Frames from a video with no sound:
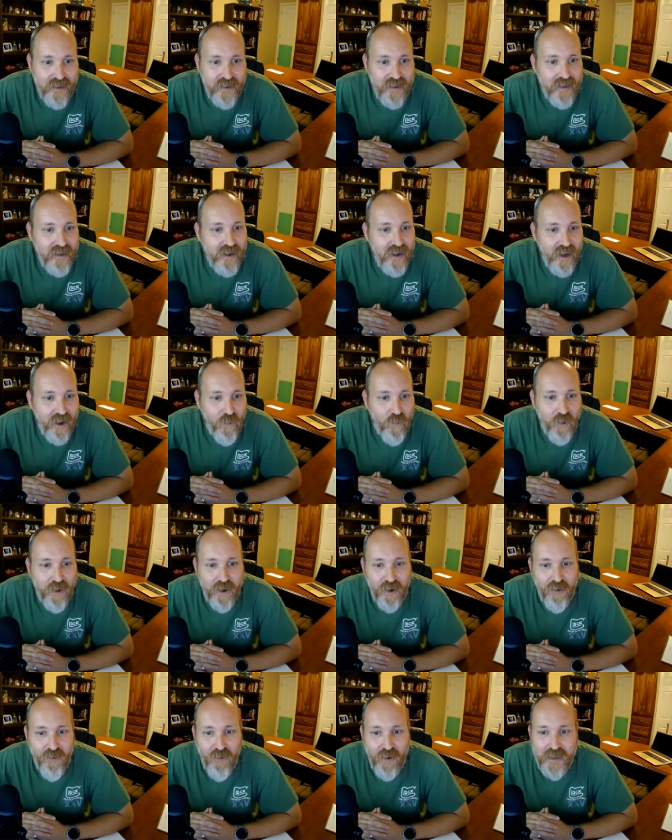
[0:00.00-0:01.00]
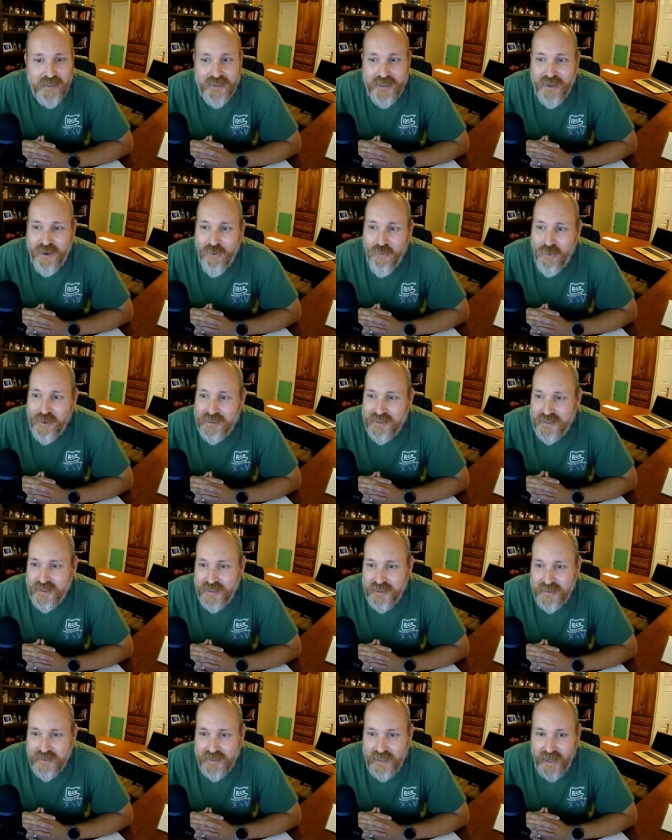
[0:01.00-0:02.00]
what a crazy
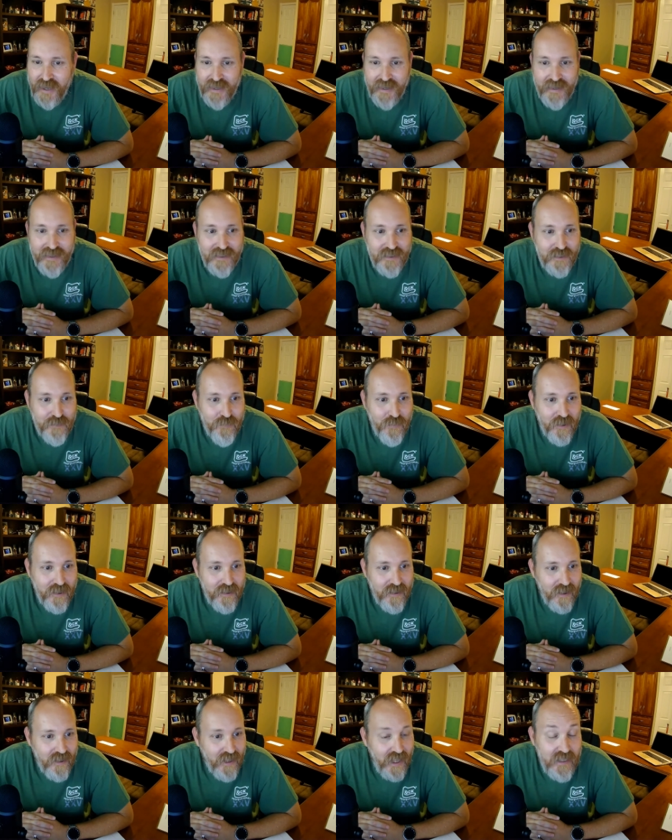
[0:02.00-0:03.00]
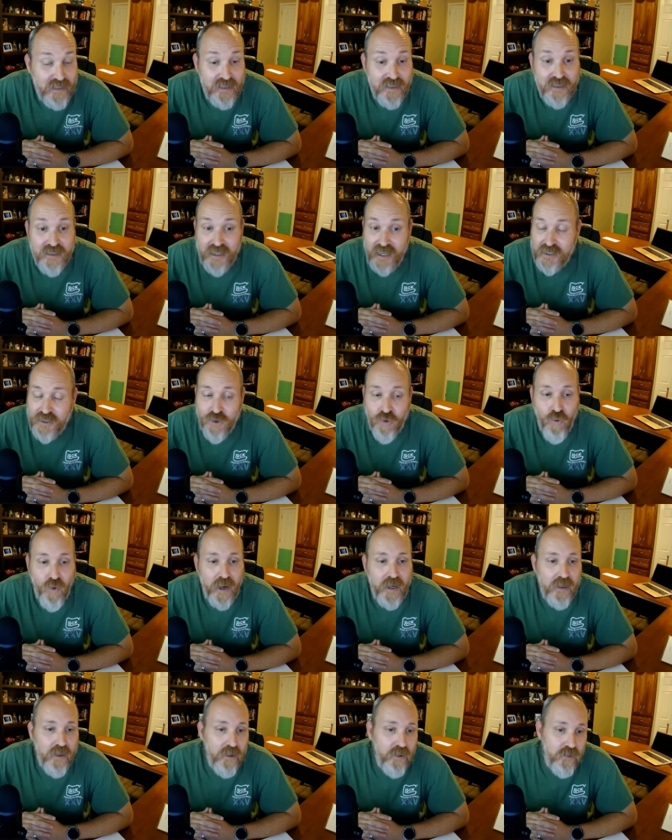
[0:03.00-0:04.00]
coincidence that is but that's that's
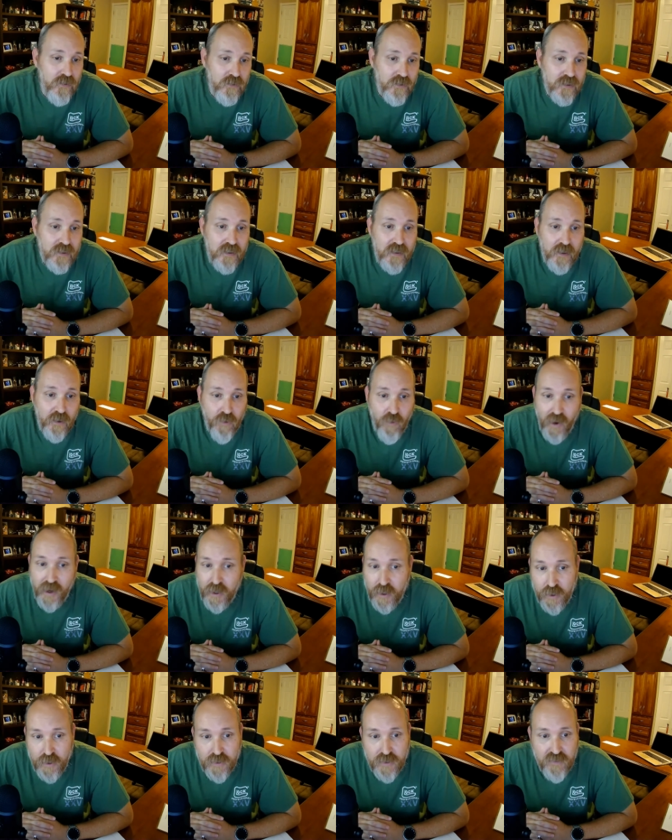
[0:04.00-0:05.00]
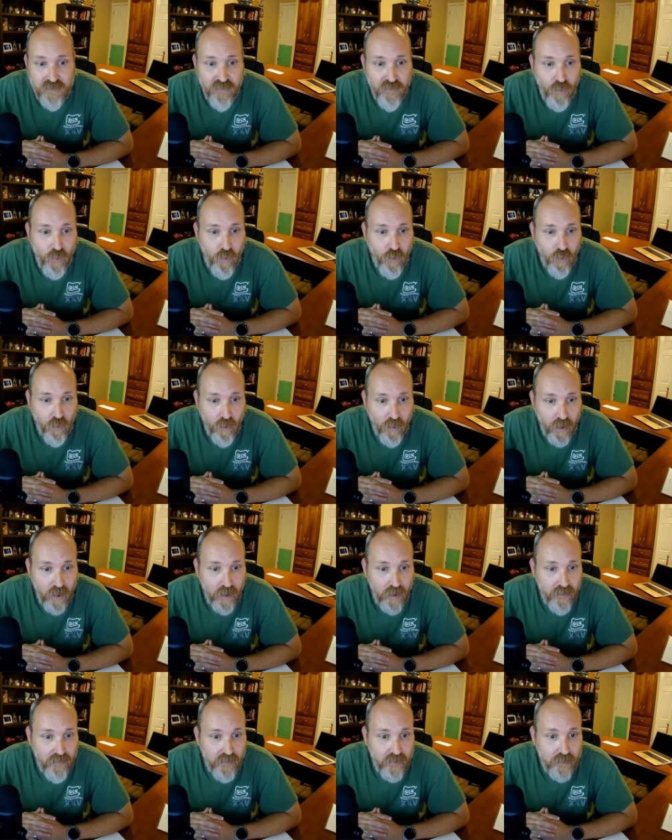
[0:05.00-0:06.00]
great news great news for
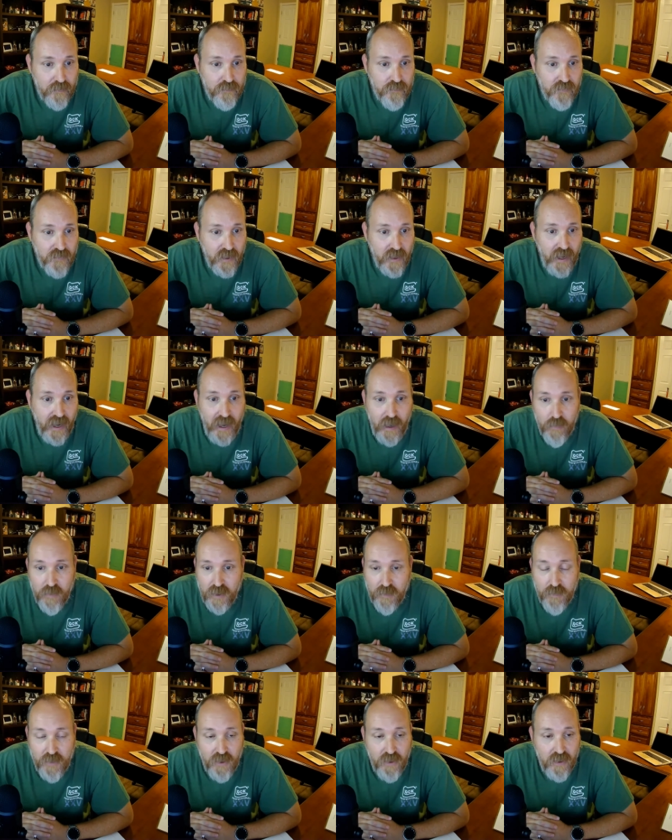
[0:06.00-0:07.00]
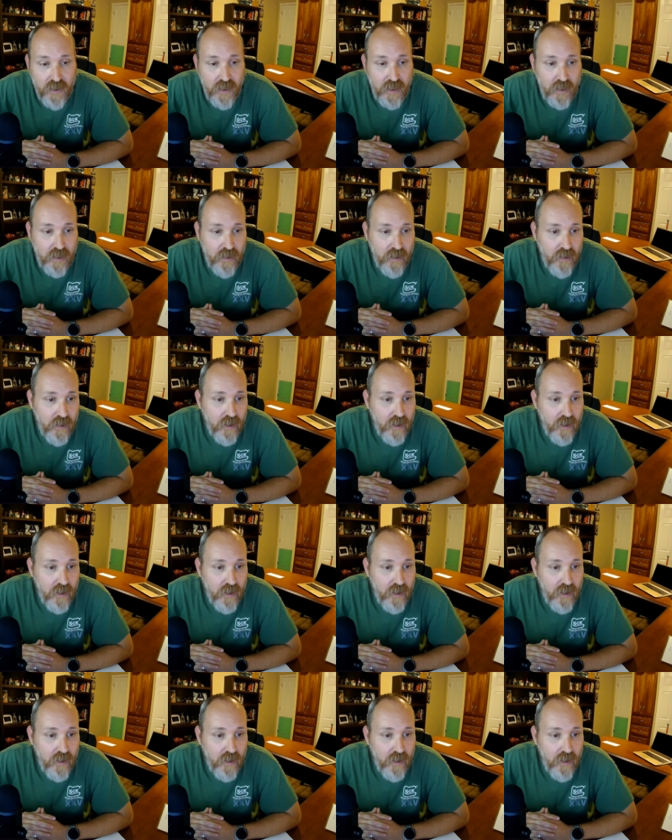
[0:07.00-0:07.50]
uh, the the ham community.